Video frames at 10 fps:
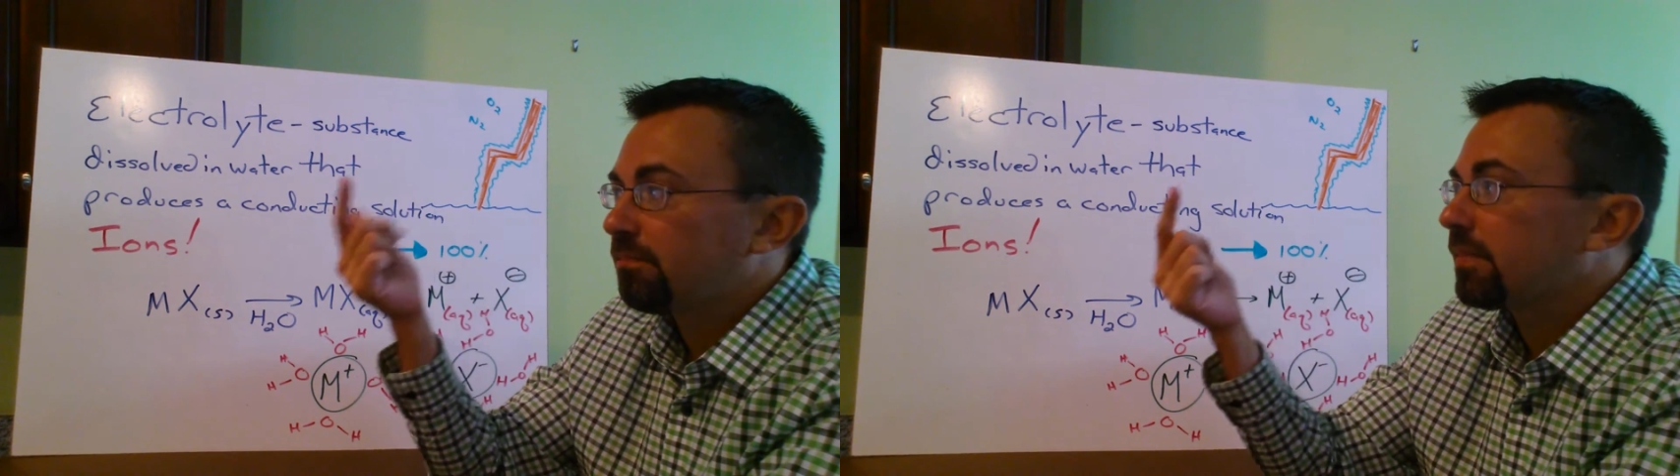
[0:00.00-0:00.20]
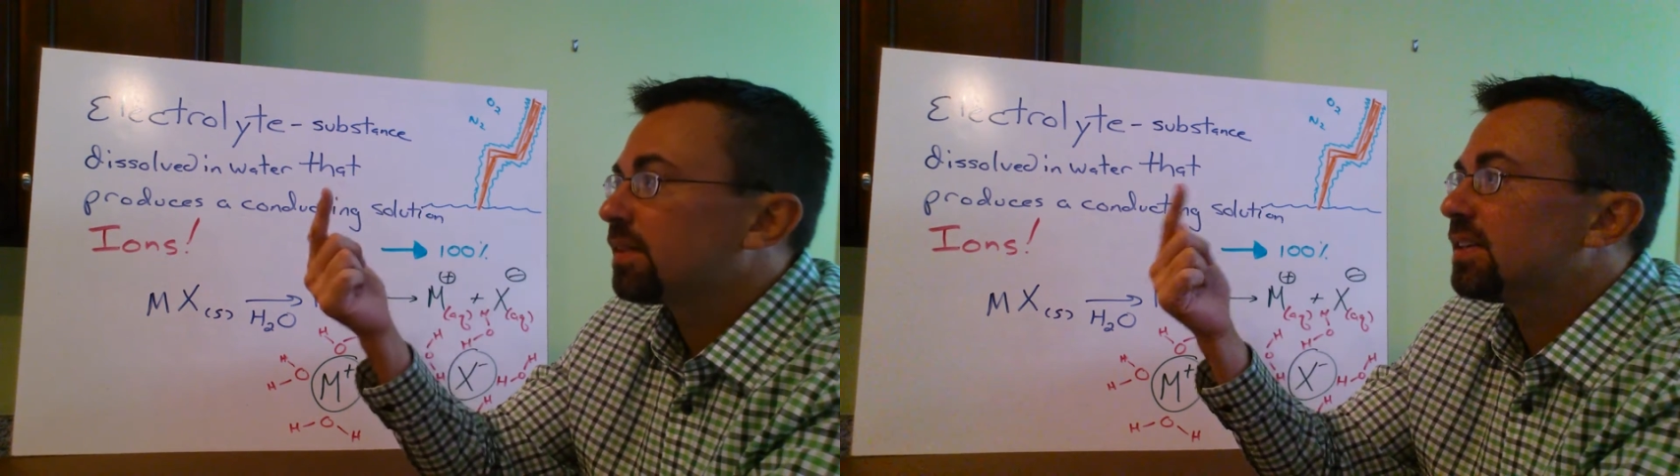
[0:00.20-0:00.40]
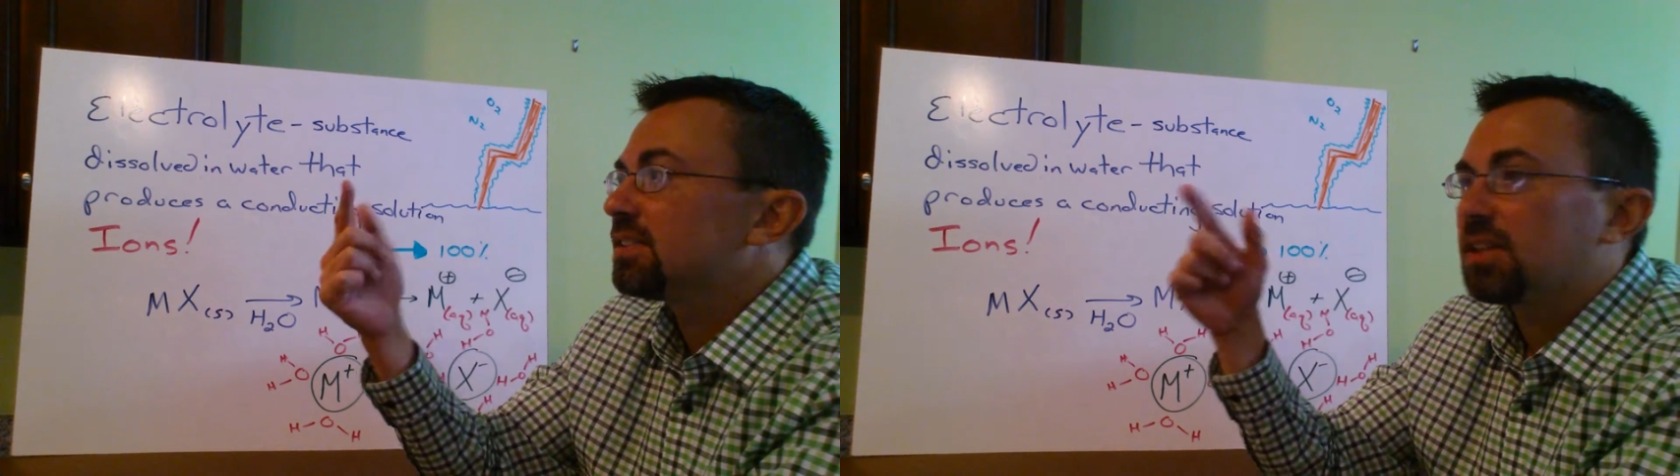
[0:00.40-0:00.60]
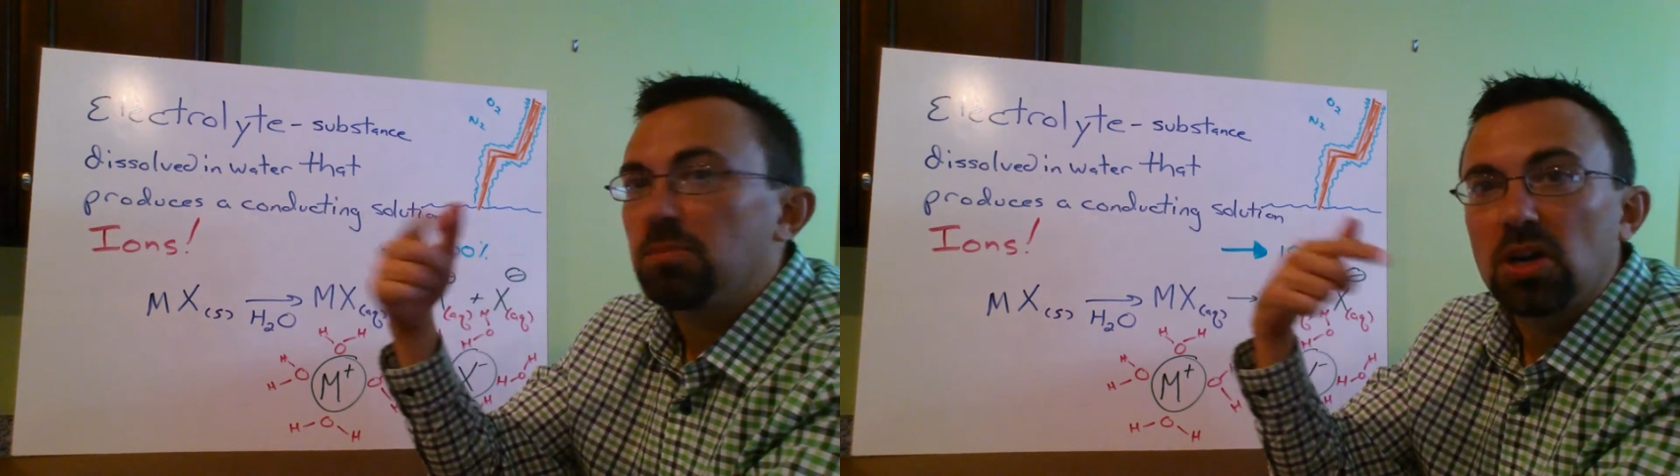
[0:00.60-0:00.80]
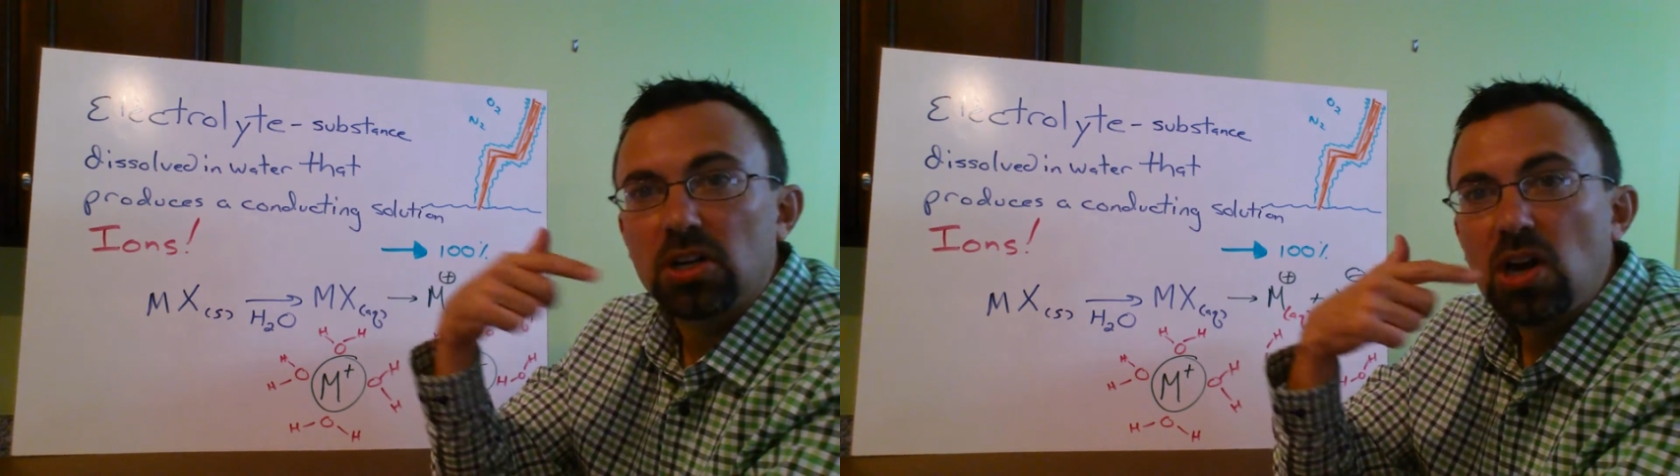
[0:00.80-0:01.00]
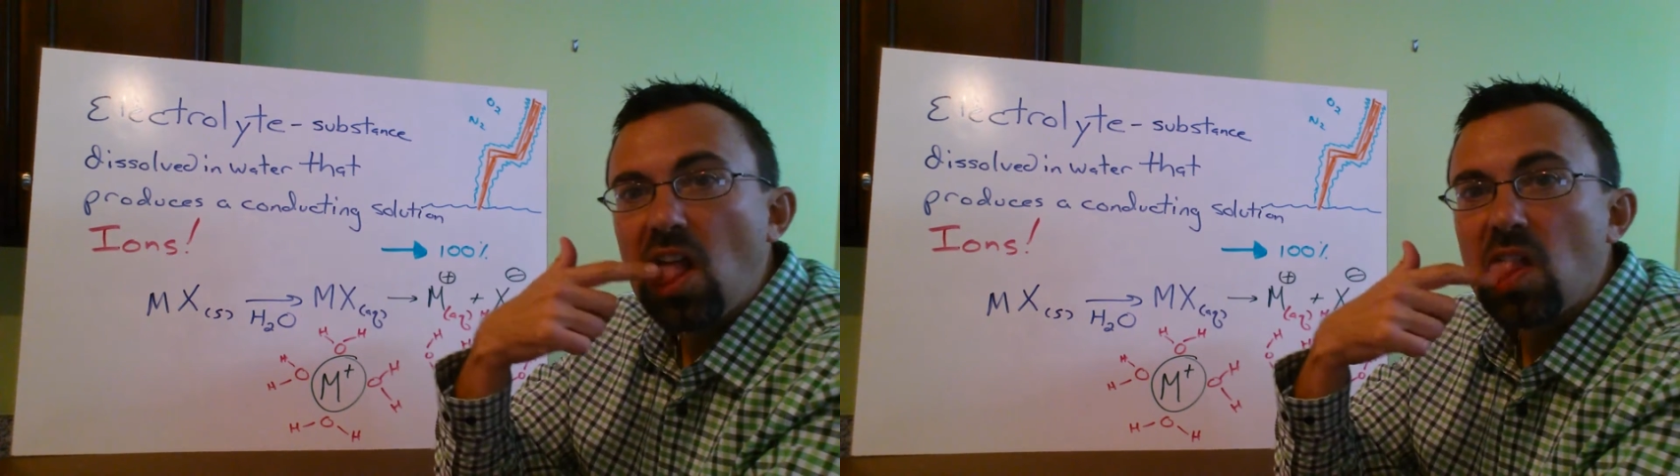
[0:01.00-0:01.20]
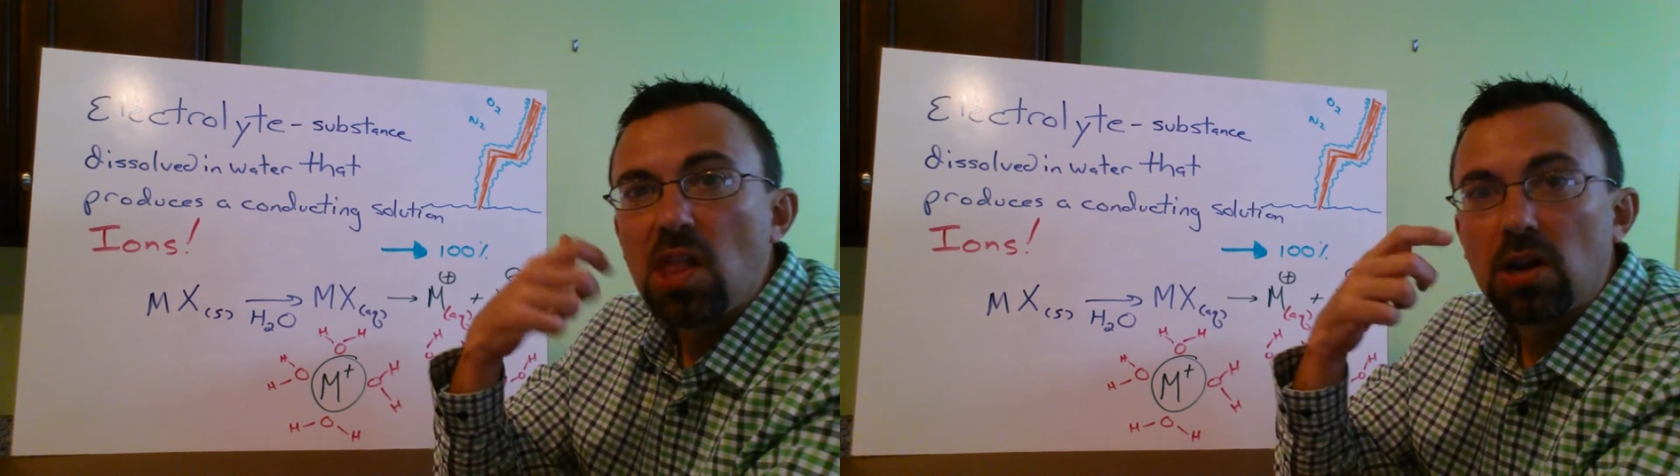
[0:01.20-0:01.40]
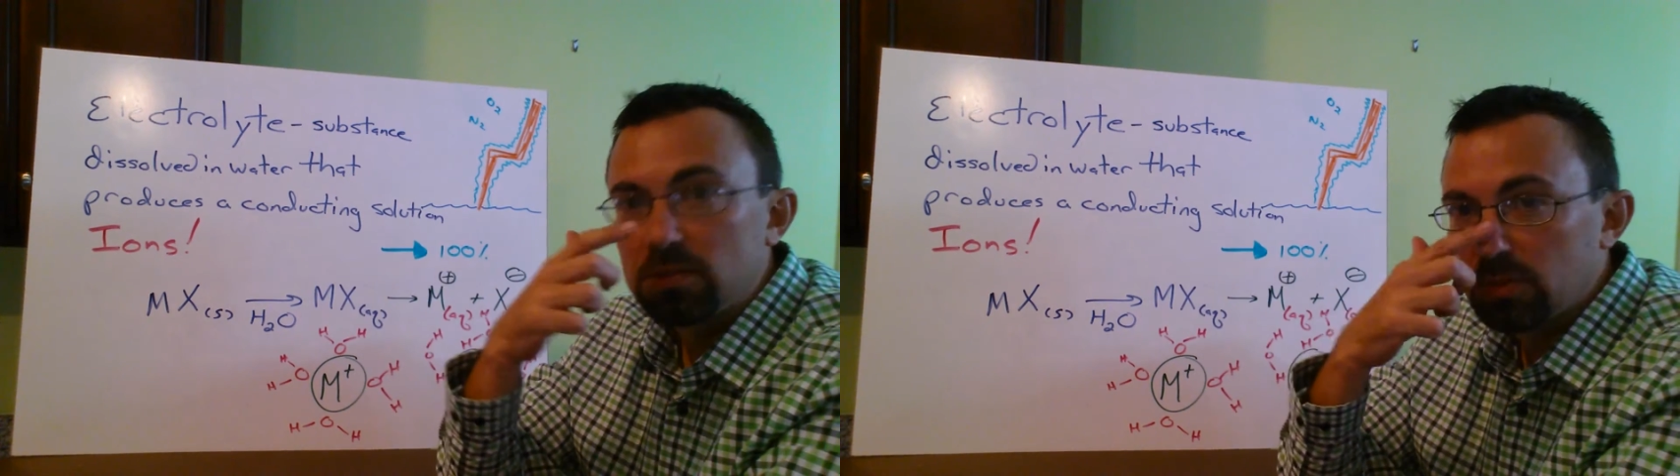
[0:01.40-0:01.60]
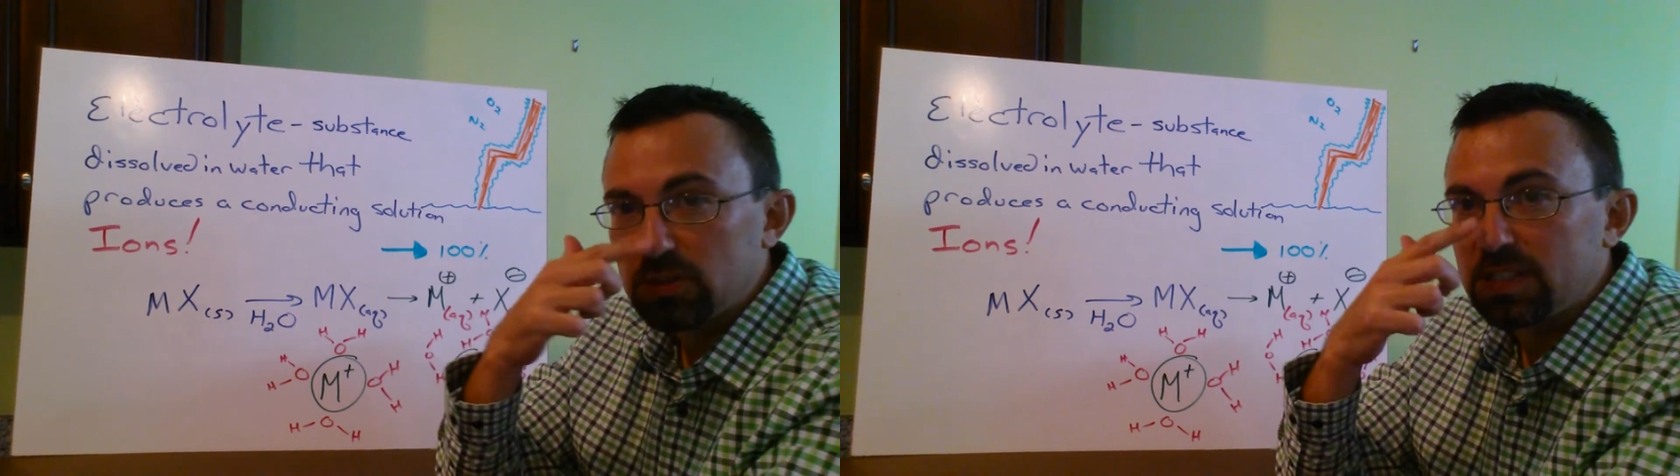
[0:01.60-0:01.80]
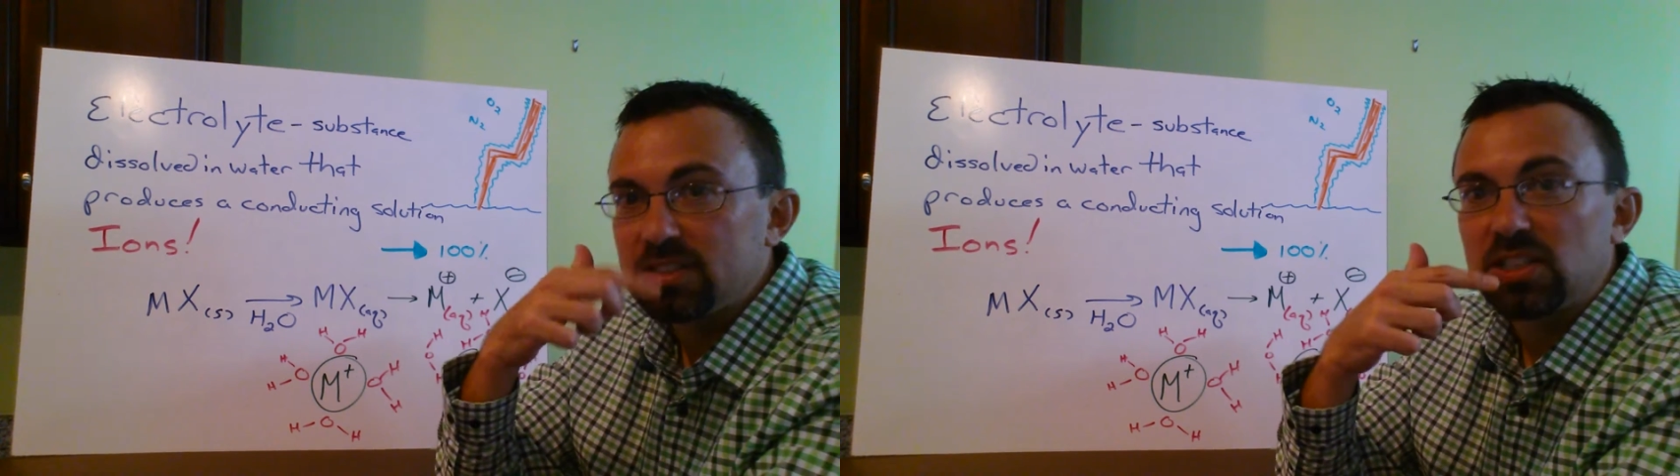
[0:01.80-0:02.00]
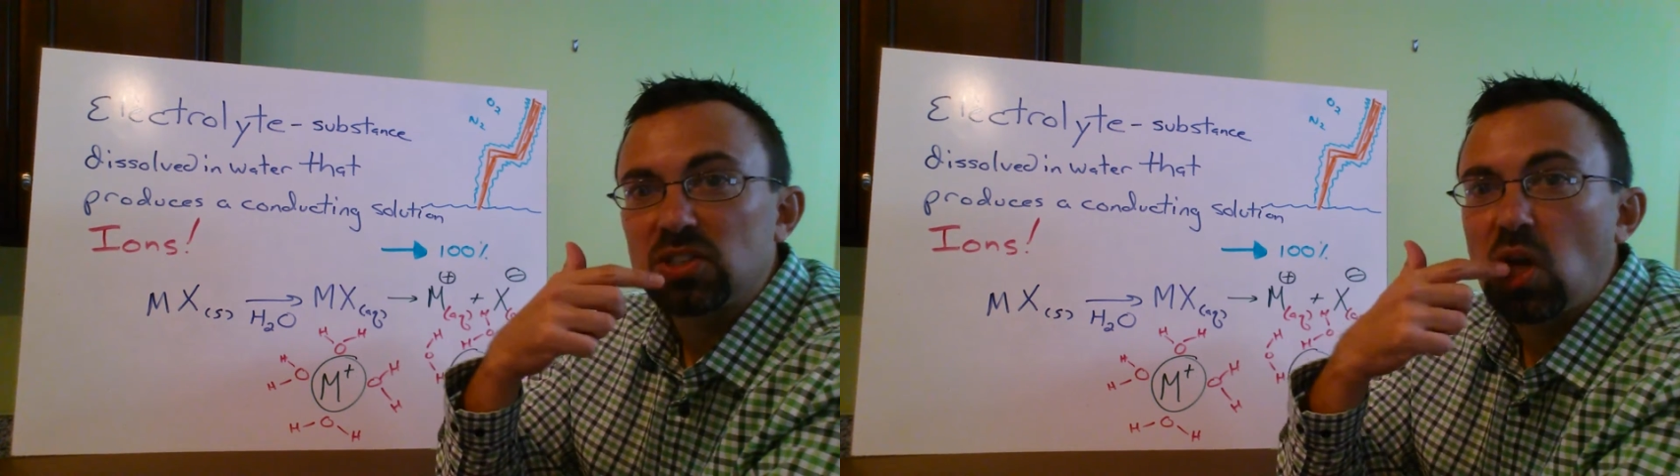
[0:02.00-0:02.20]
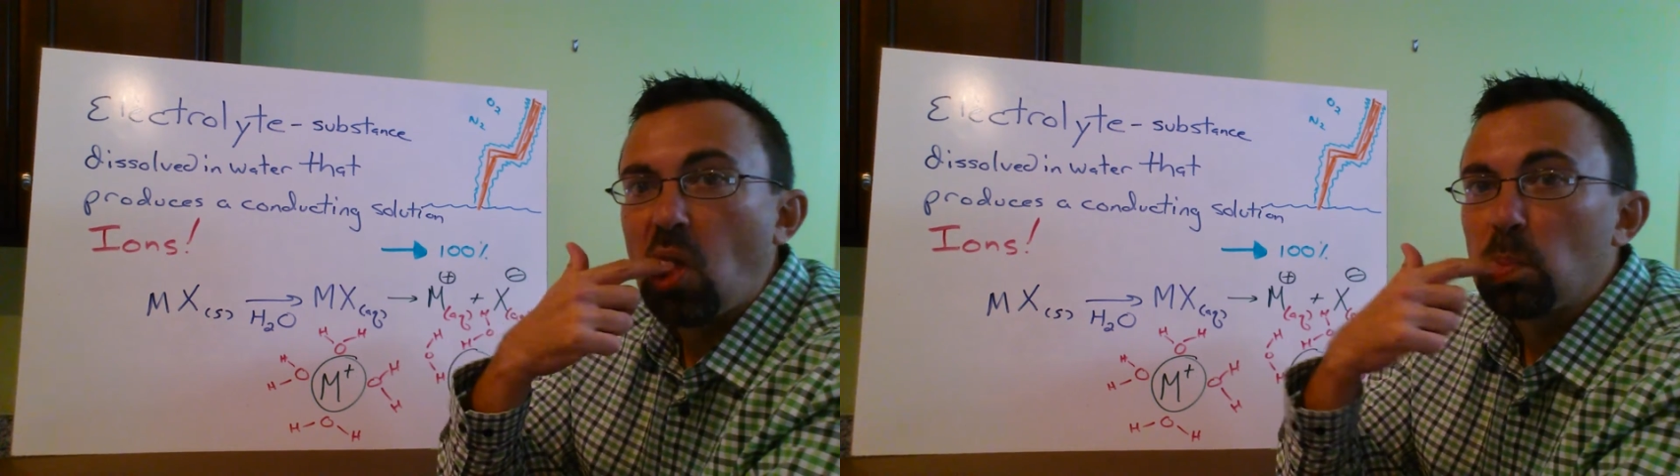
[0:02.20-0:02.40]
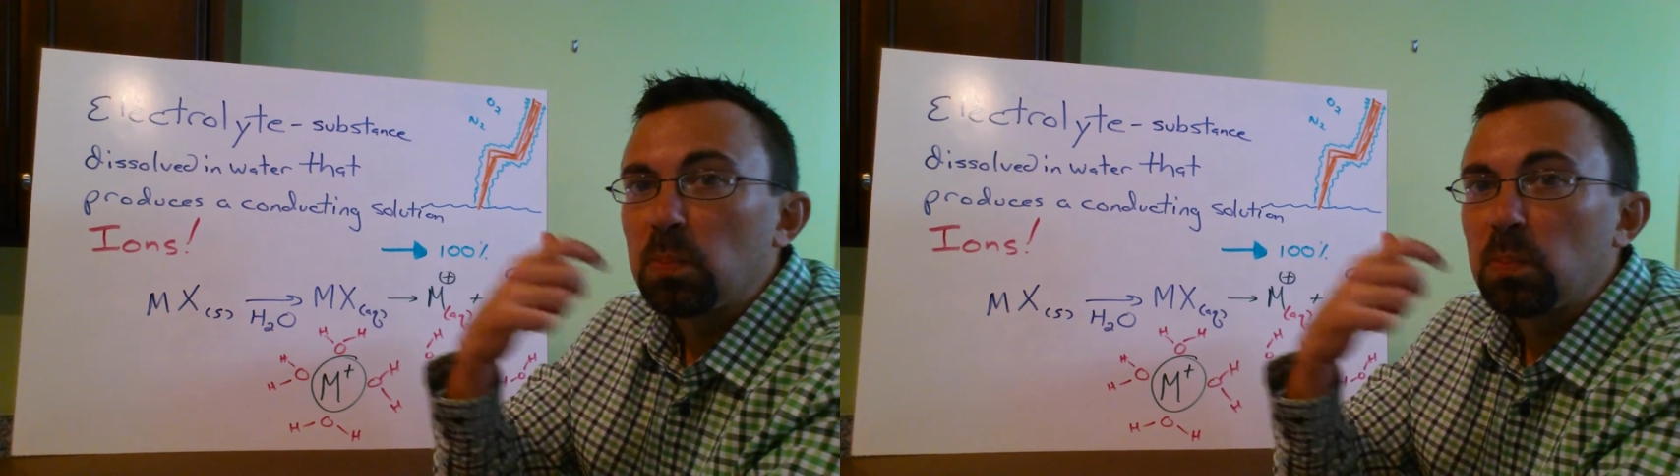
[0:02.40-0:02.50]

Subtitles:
it tastes like marker. No, it's supposed to taste like salt.